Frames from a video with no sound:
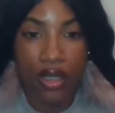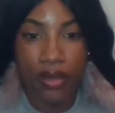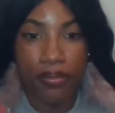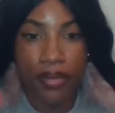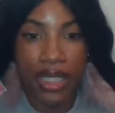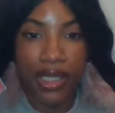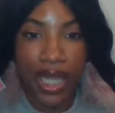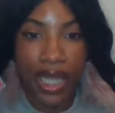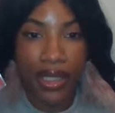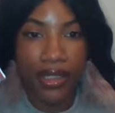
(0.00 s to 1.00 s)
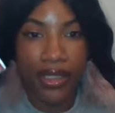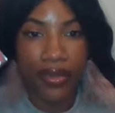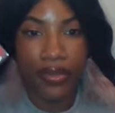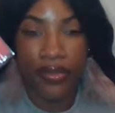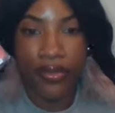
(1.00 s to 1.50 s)
Mila,
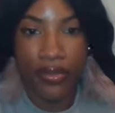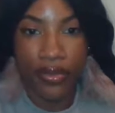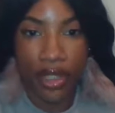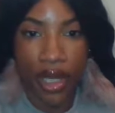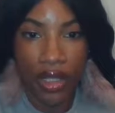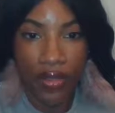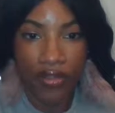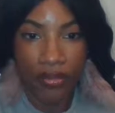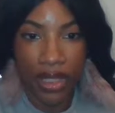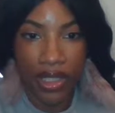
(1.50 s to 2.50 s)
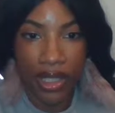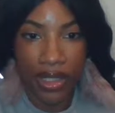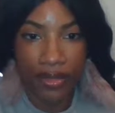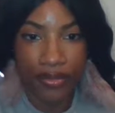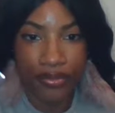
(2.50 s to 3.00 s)
the color of Mila.